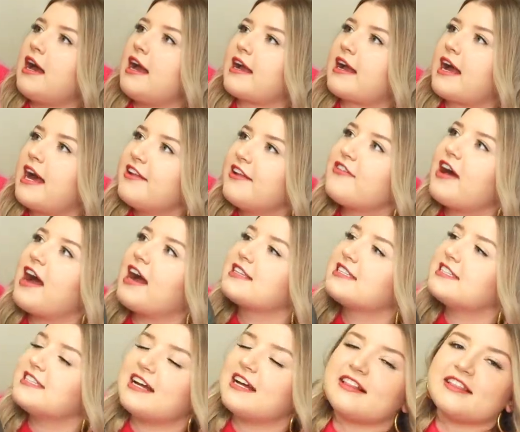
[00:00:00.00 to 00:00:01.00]
I kind of
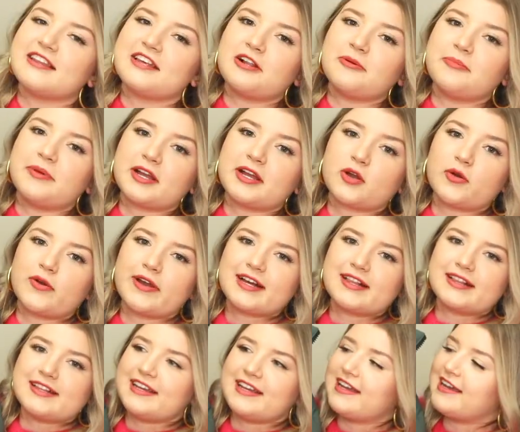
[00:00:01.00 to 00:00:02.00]
acted a little bit
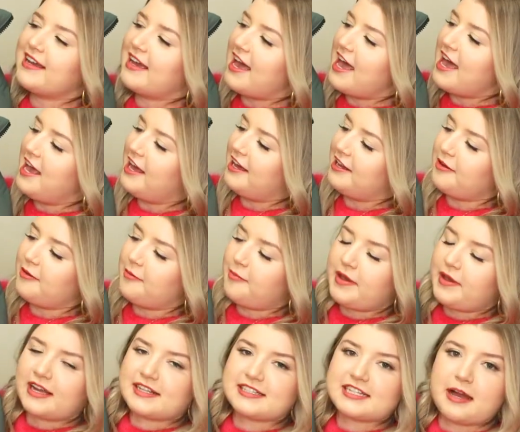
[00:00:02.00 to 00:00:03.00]
quickly and
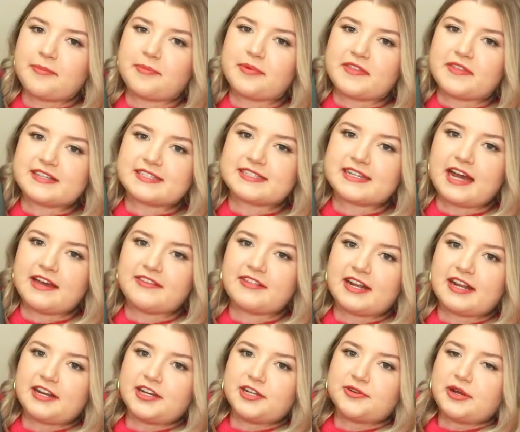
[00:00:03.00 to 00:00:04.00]
picked up this guy
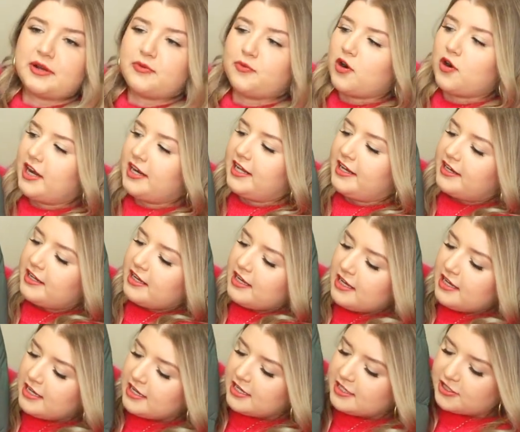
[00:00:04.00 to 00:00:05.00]
that I knew I wanted.
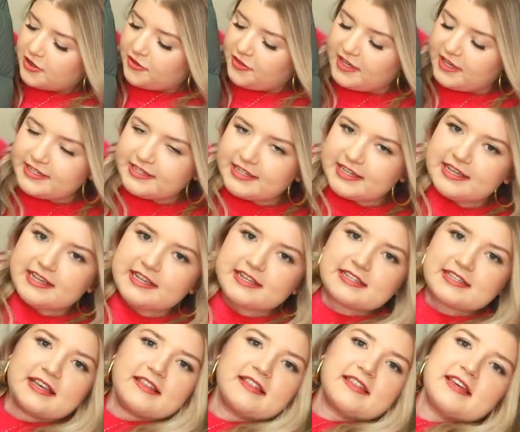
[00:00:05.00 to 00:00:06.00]
So this
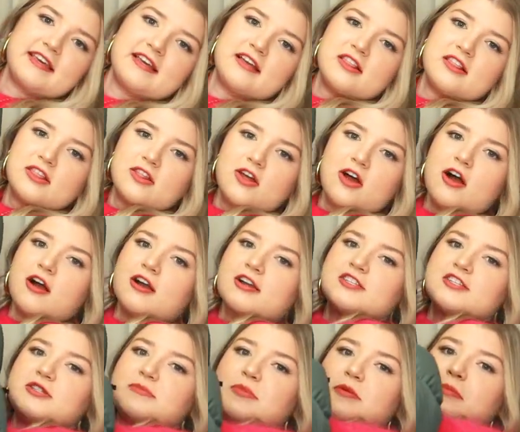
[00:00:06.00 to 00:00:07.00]
is the long
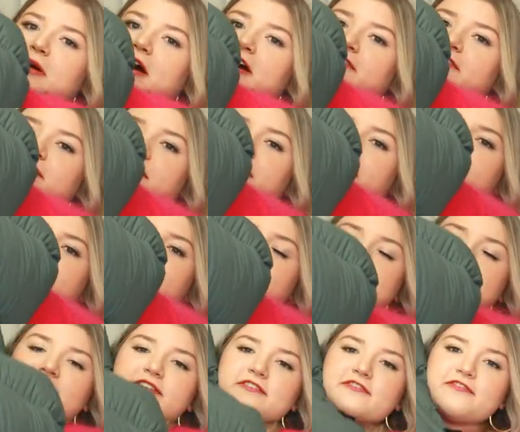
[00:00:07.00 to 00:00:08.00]
super puff. It
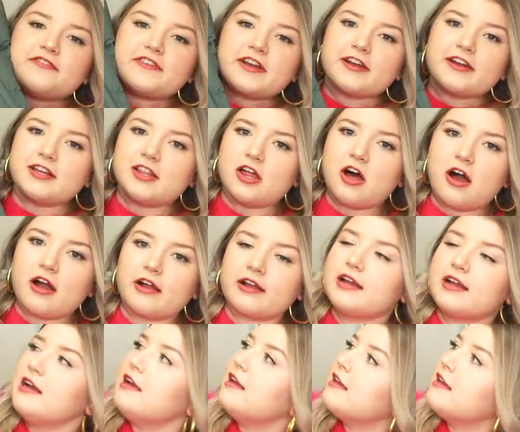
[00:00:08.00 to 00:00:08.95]
is very long.